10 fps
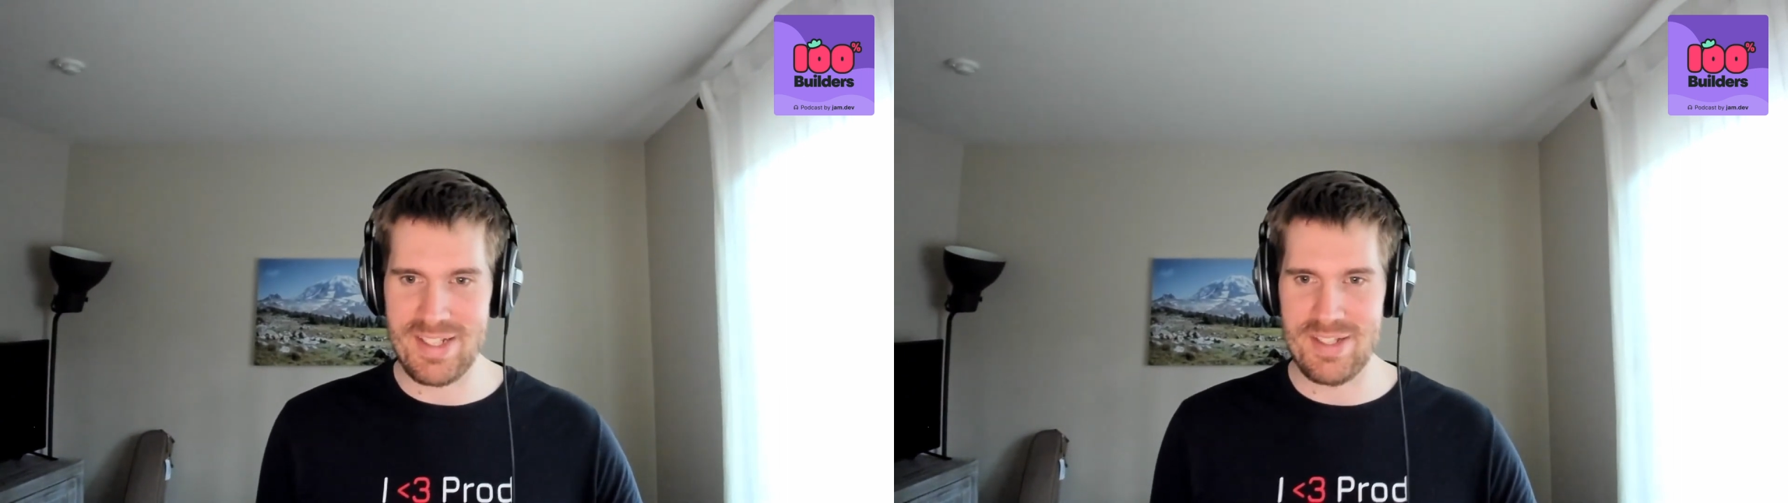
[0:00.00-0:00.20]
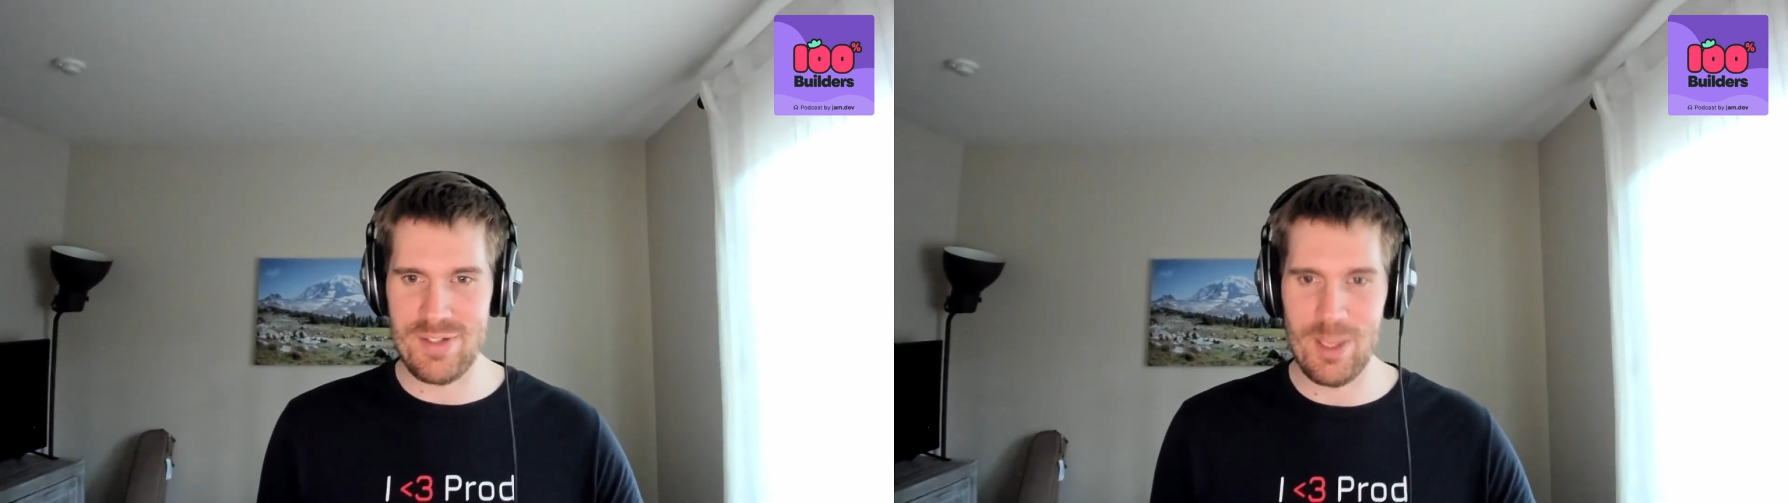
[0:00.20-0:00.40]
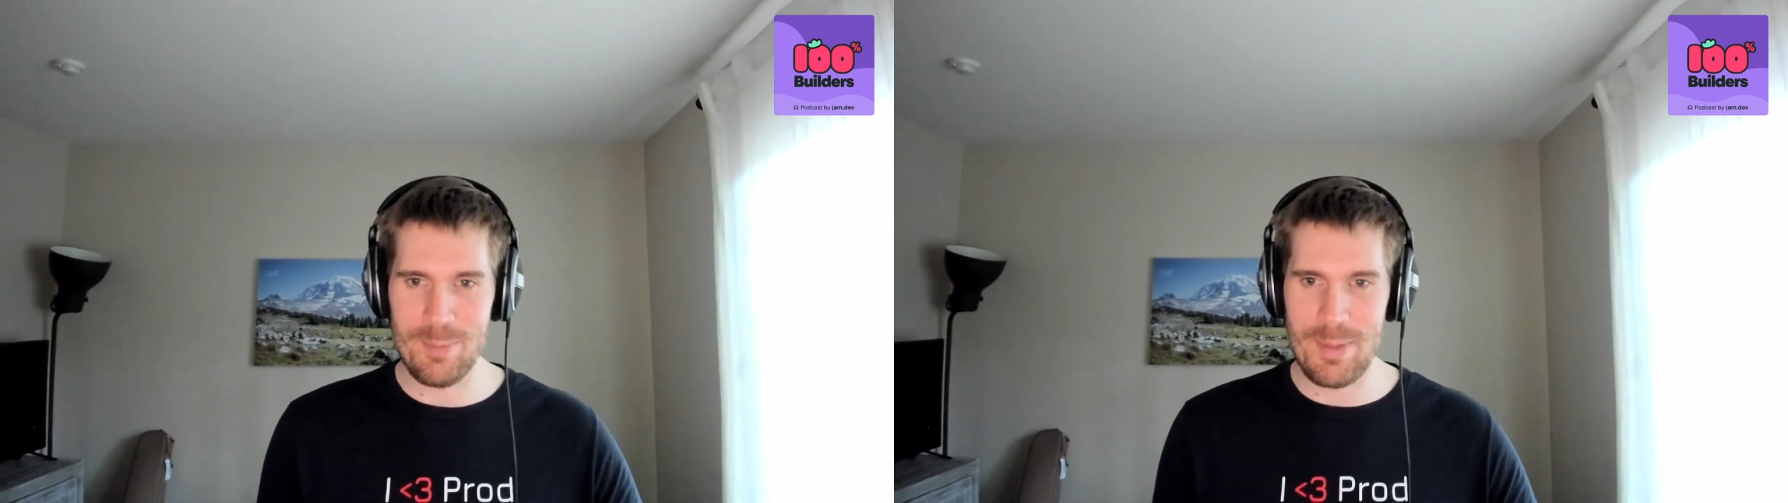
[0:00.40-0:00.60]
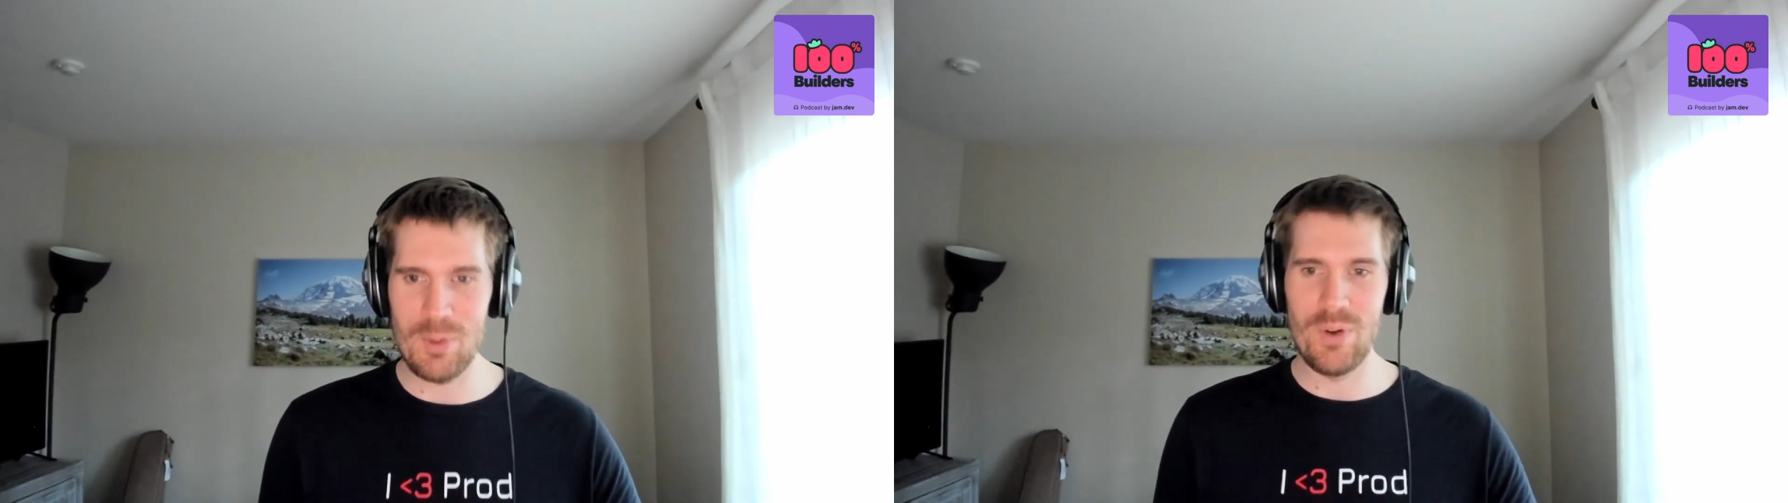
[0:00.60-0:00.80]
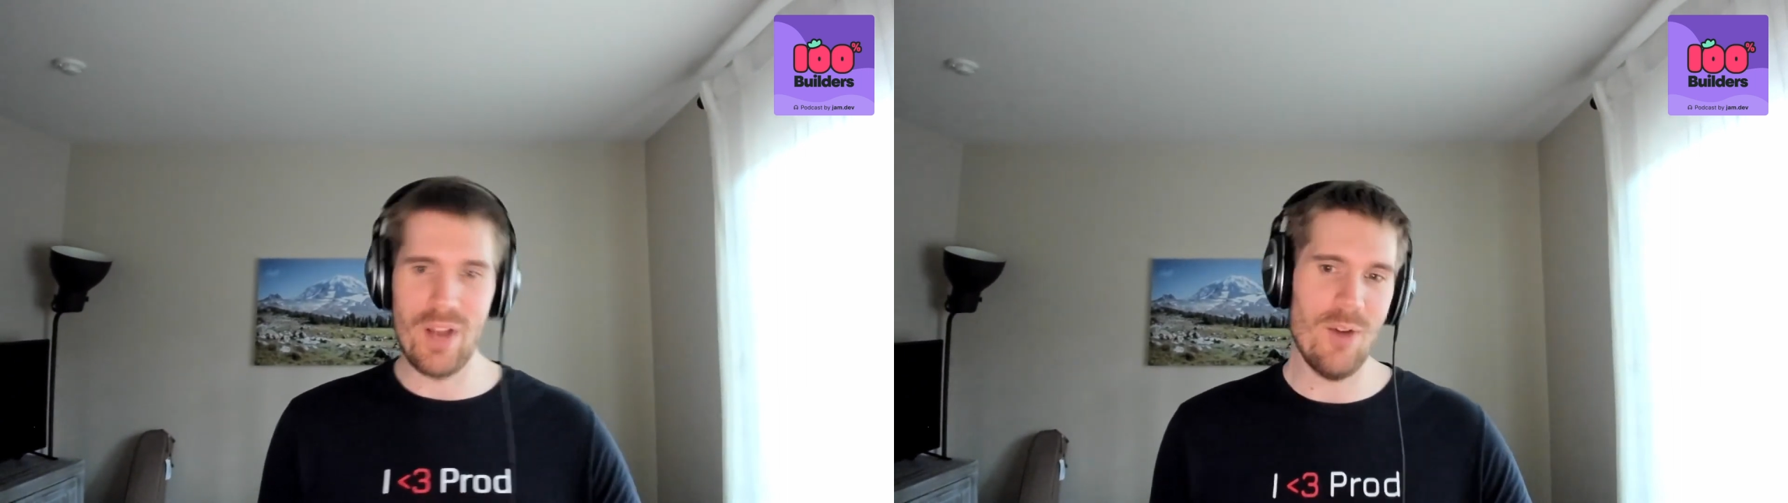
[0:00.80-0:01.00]
And so like people
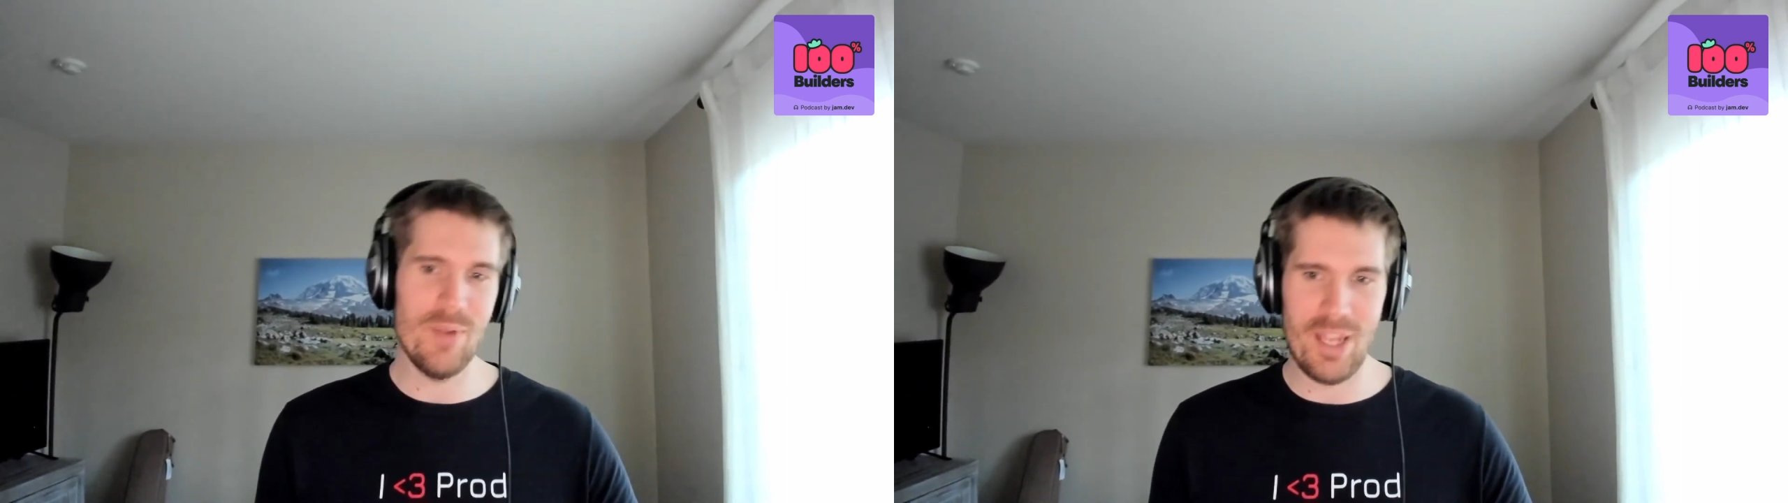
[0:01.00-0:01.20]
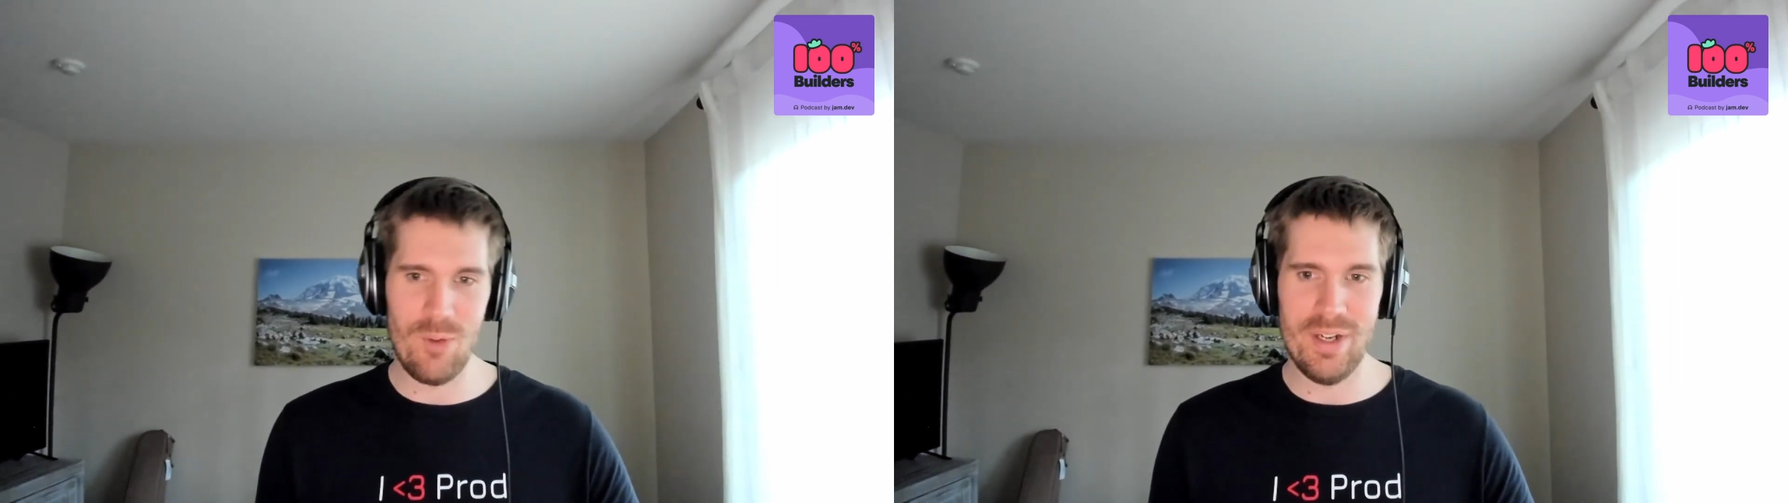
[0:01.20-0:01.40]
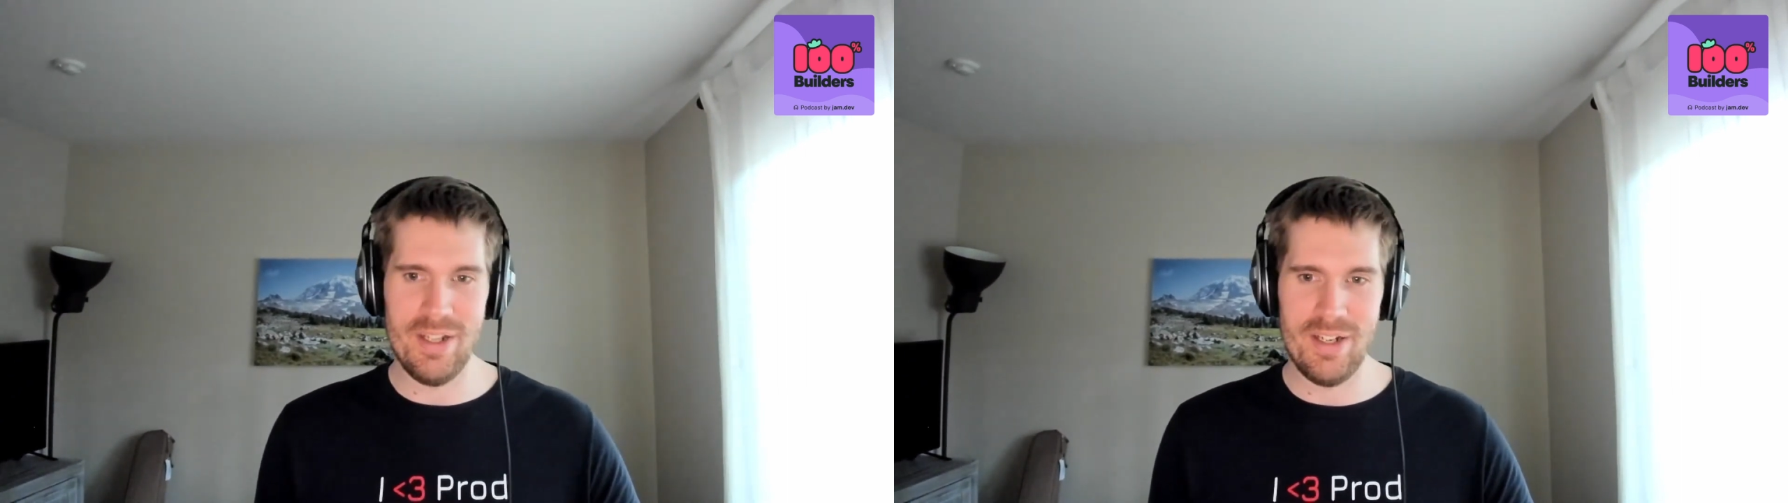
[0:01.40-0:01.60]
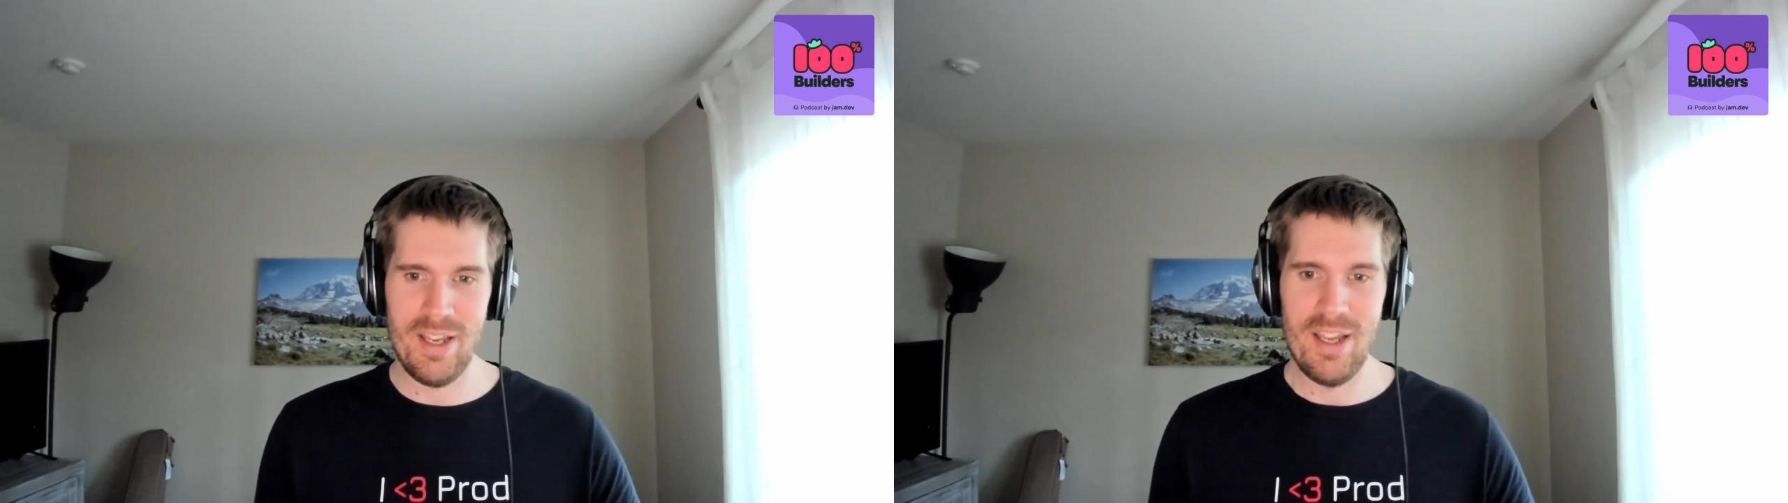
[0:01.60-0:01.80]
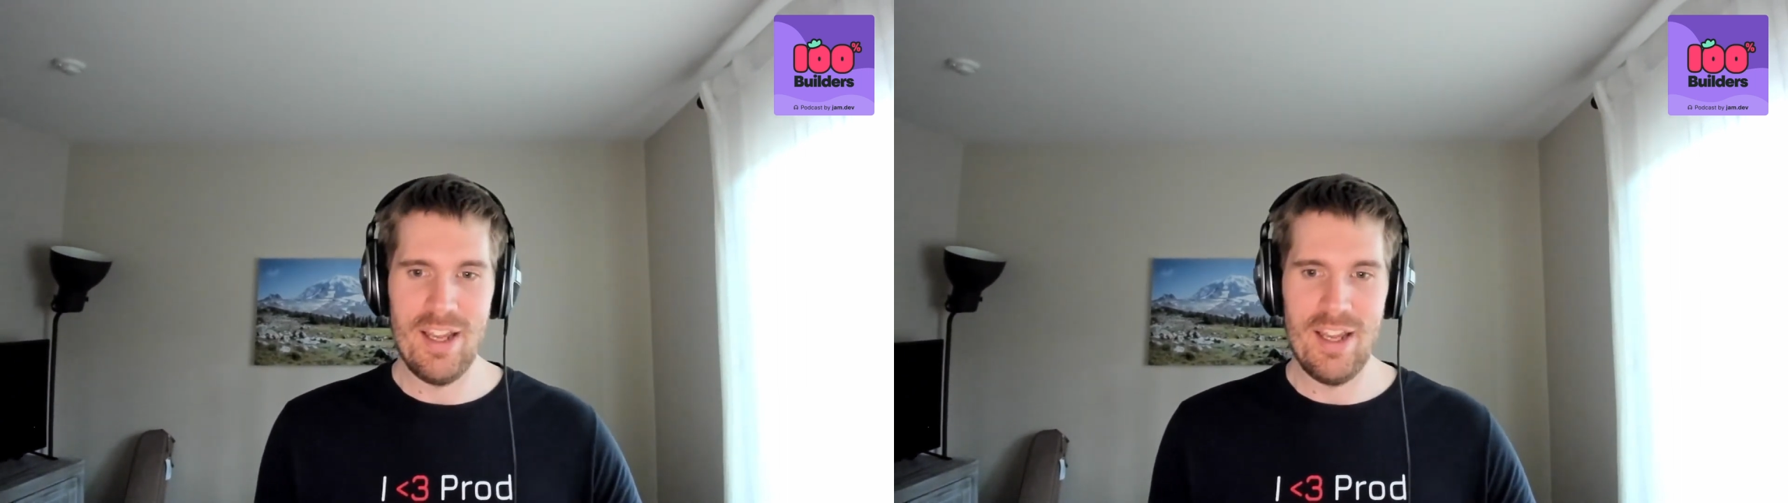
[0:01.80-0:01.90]
who got what they wanted,